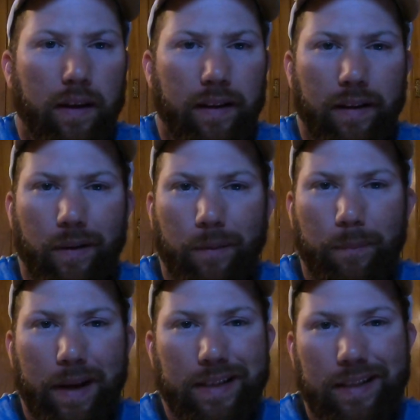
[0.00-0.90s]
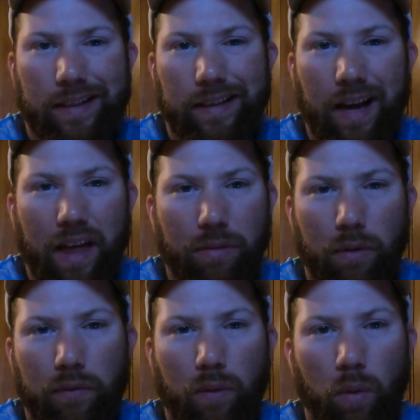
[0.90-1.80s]
you know, basically I
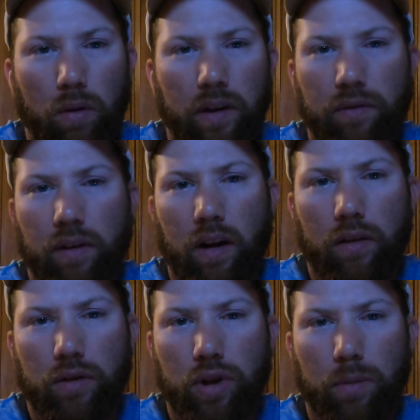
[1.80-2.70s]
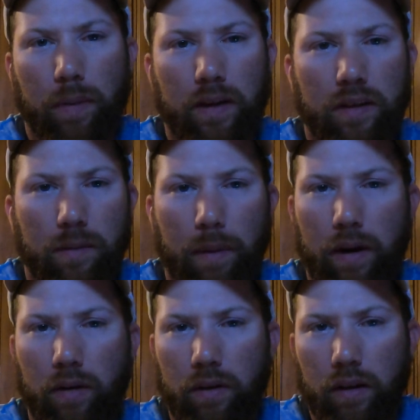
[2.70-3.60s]
throw 4 different colored jerkbaits
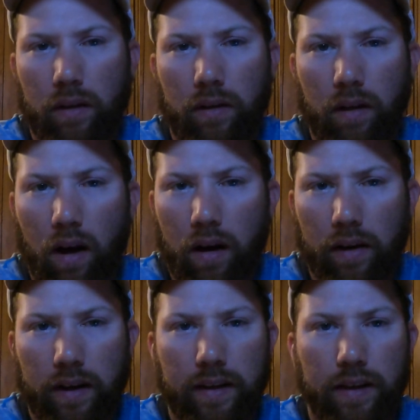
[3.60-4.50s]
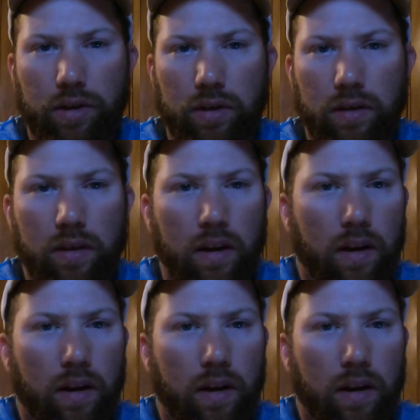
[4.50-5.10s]
depending on the conditions.